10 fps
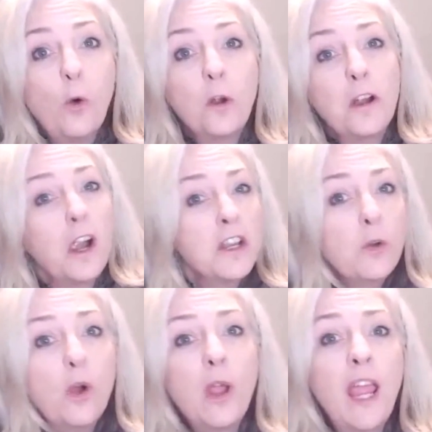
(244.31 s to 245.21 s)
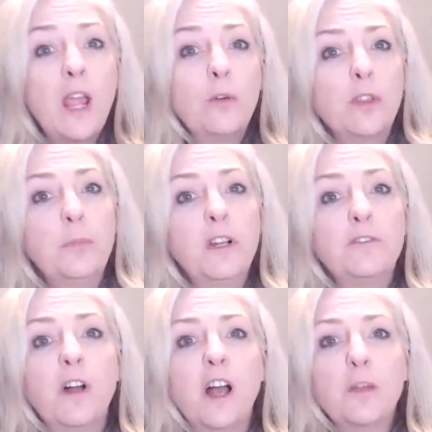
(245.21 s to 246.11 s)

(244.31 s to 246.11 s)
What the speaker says: or are you okay with a bit of